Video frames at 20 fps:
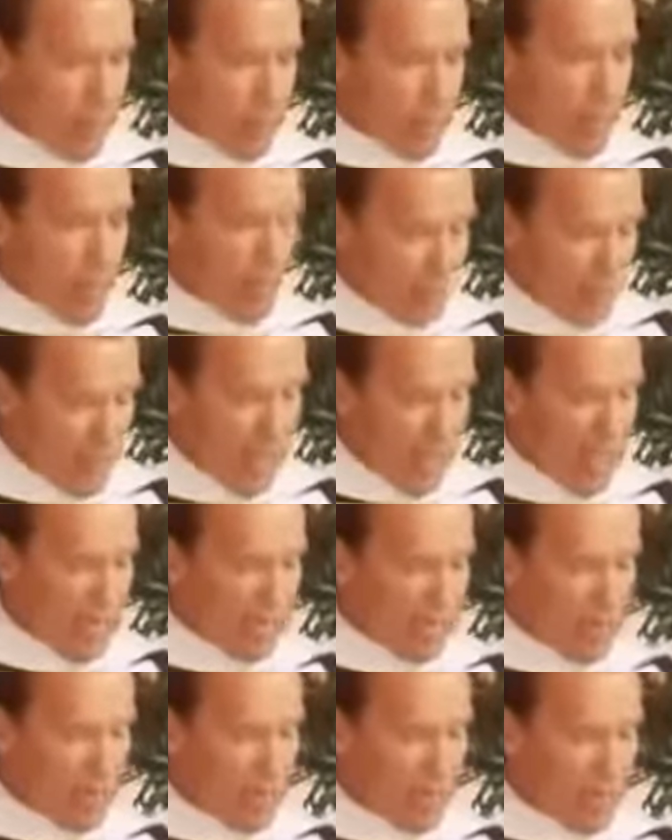They have sat
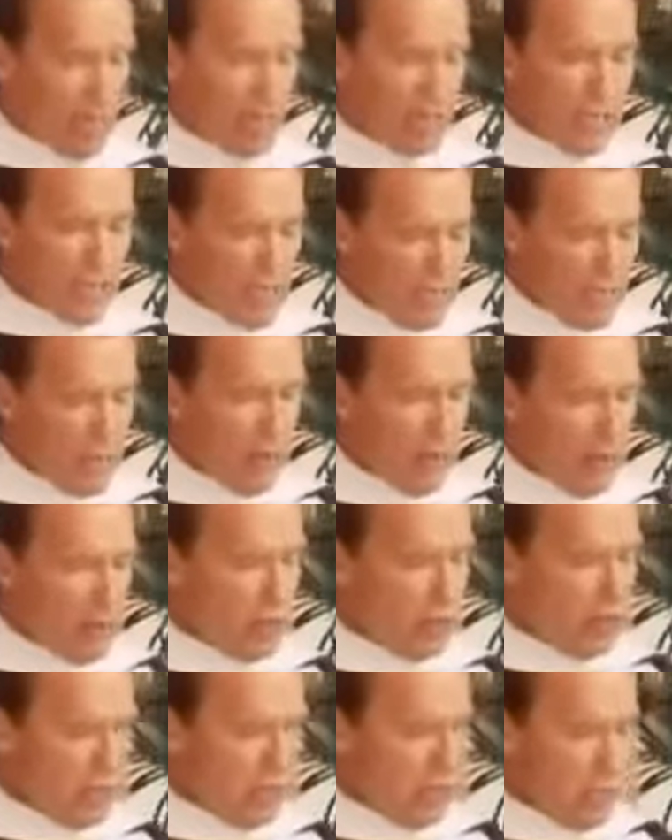there exactly where you
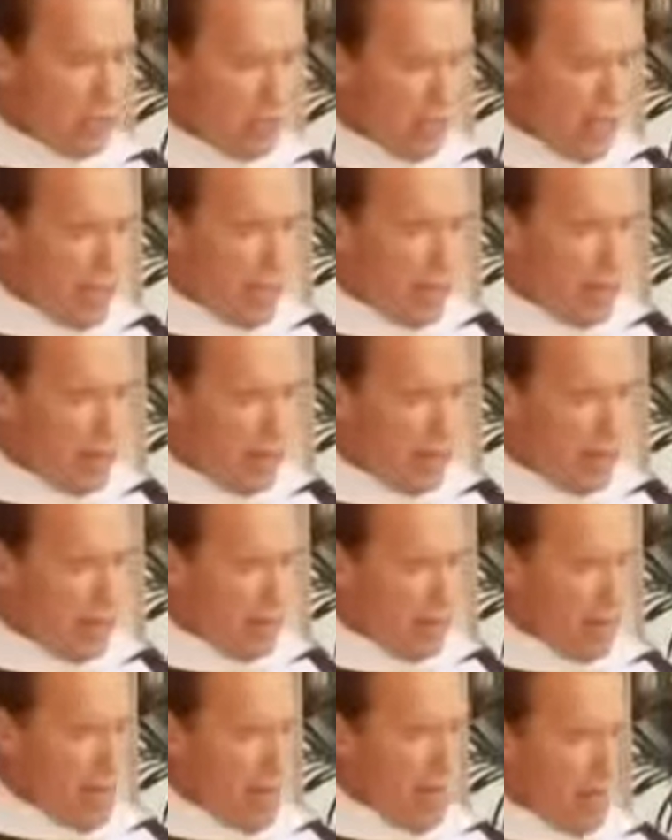sit today,
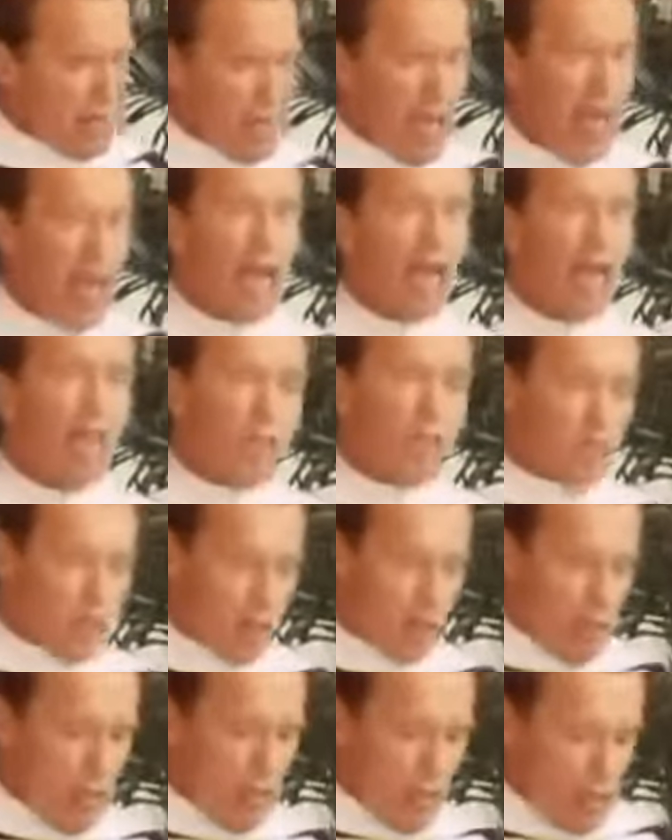in times,
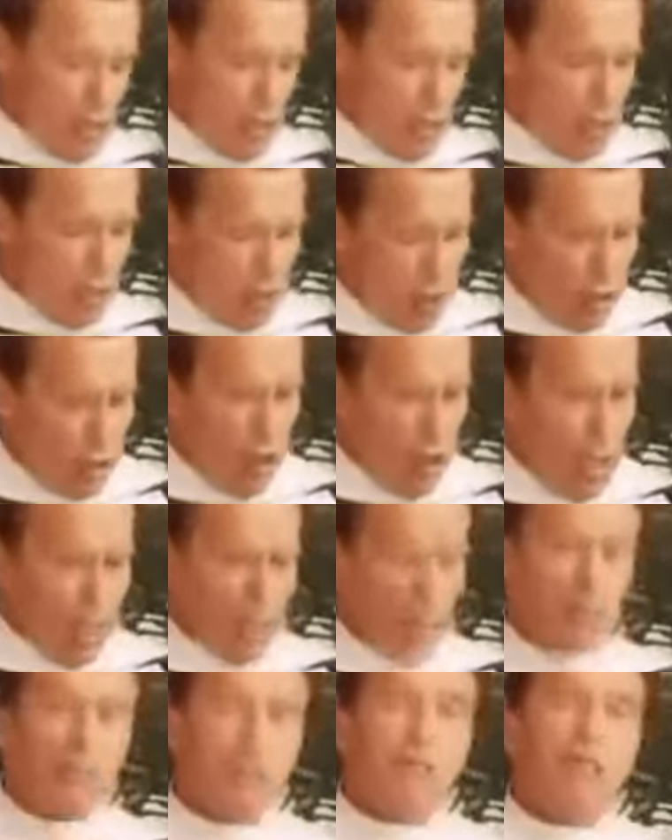in good
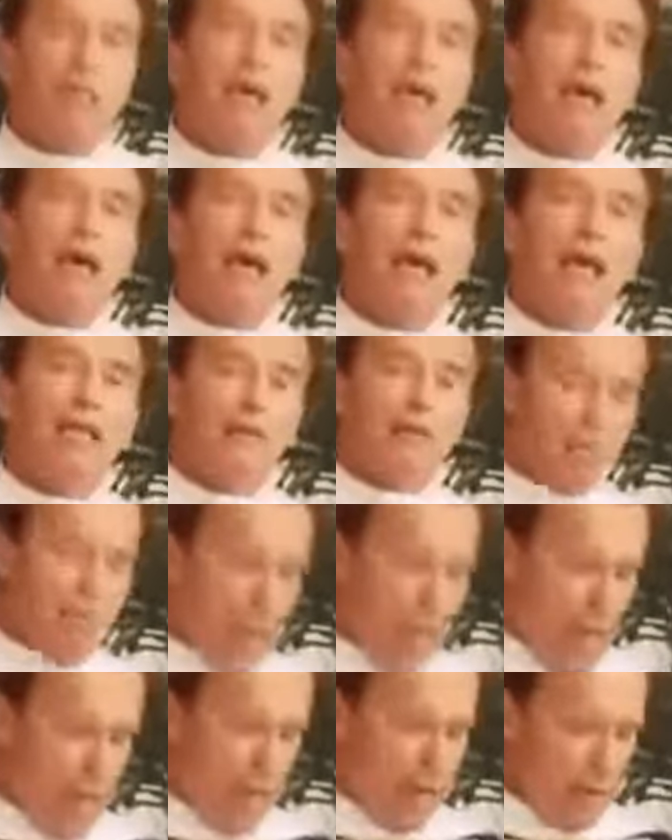times and in
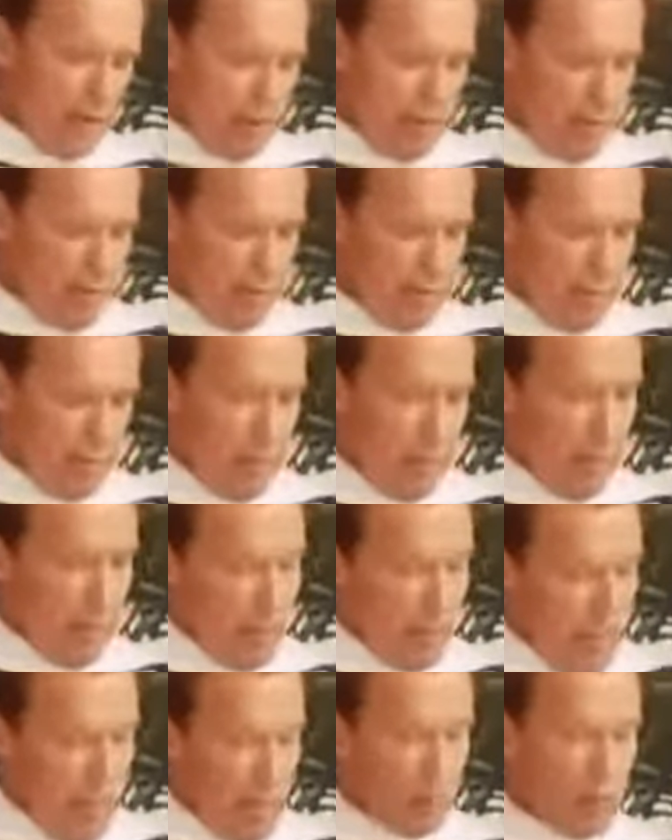bad, in
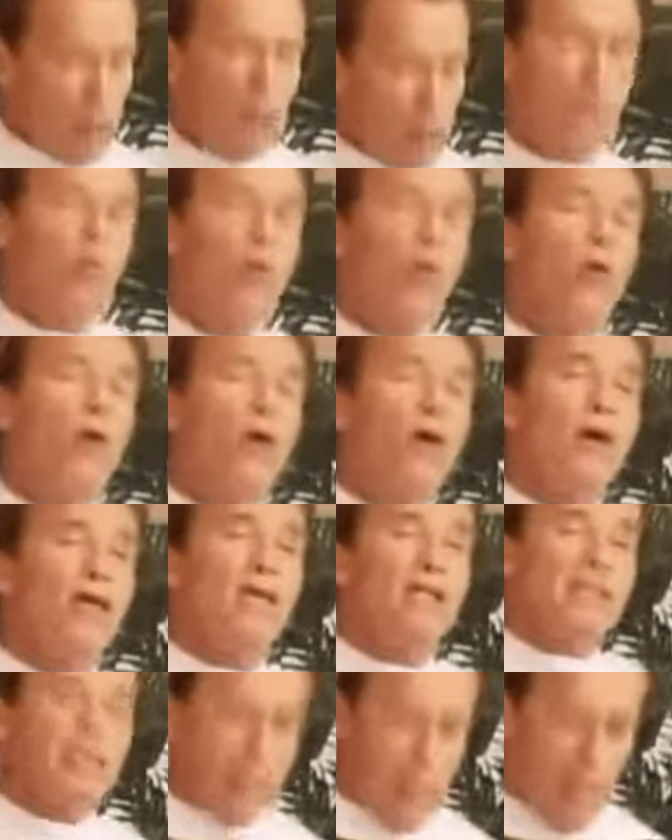times of war and
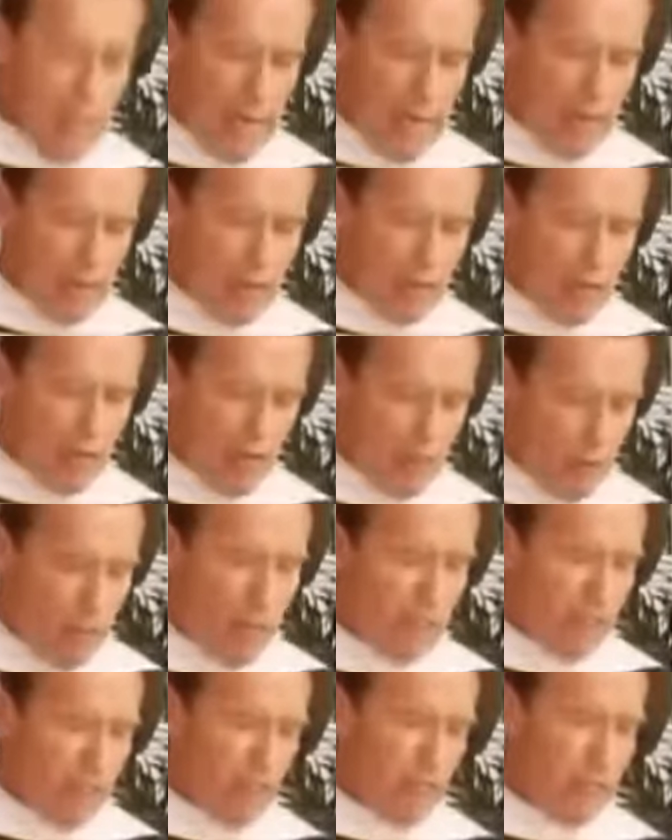in times of
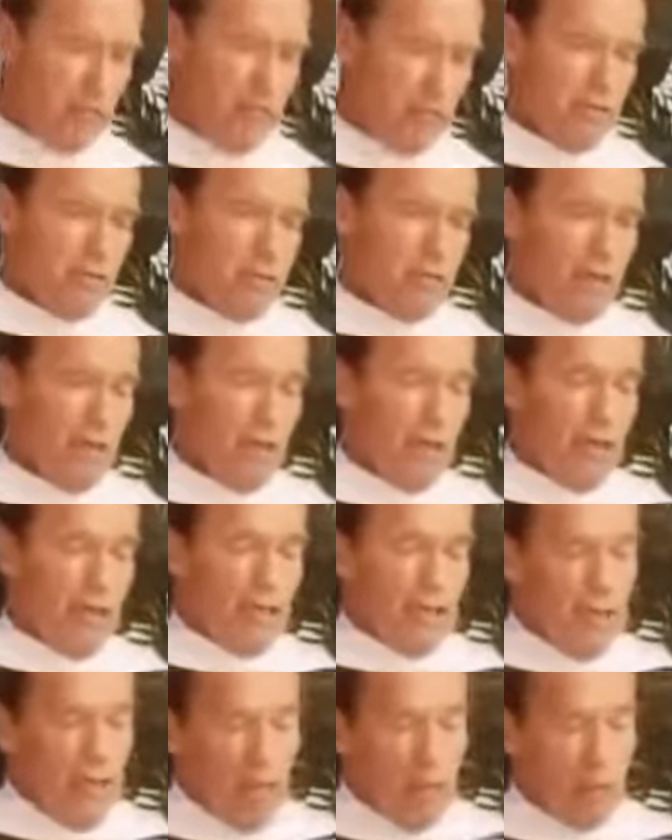peace, in
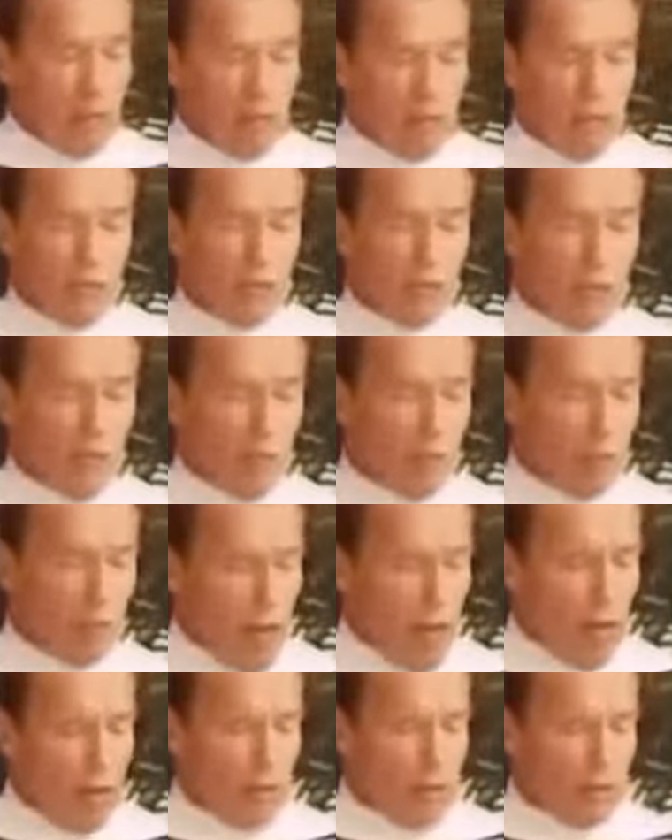times of great
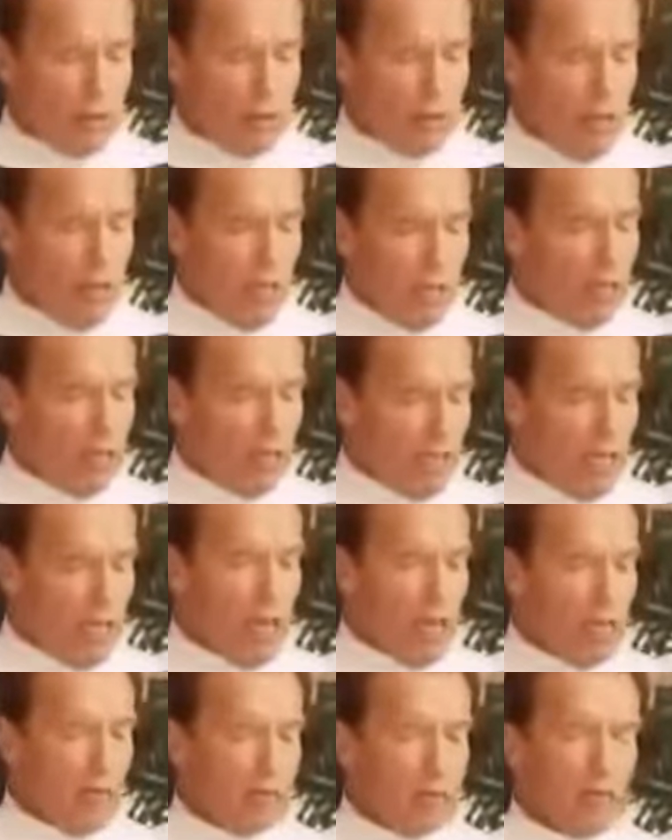promise and in
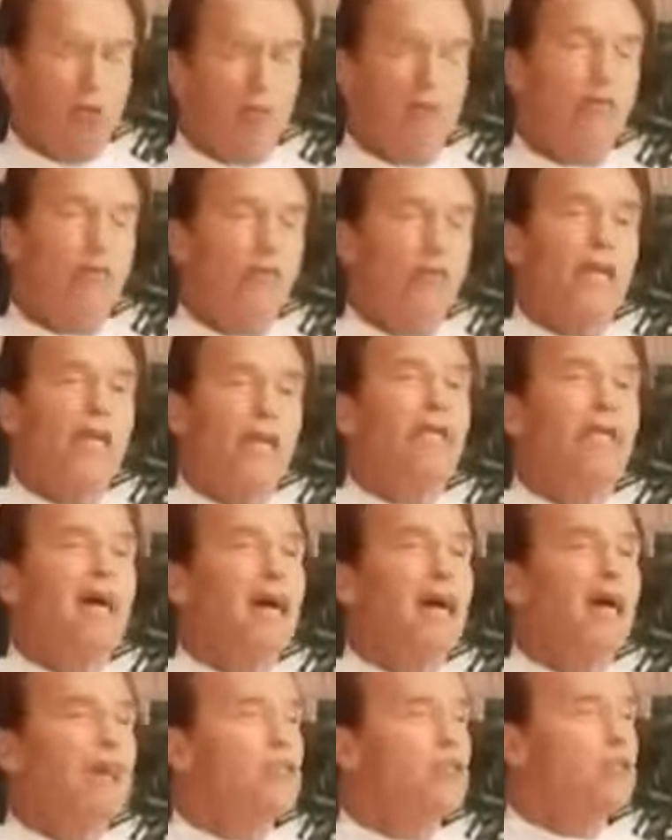times of great
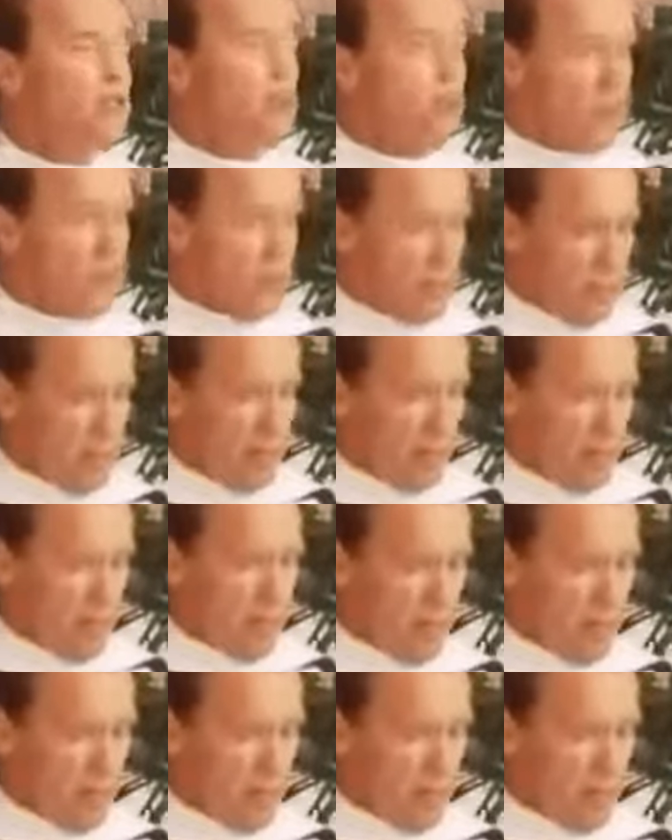uncertainty.